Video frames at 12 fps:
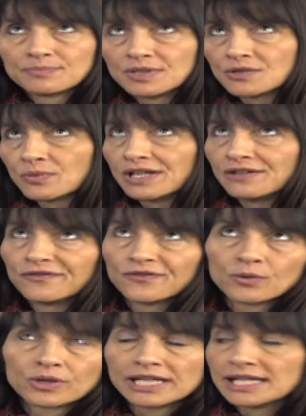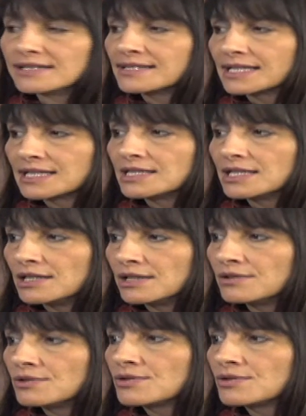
between 40 and 60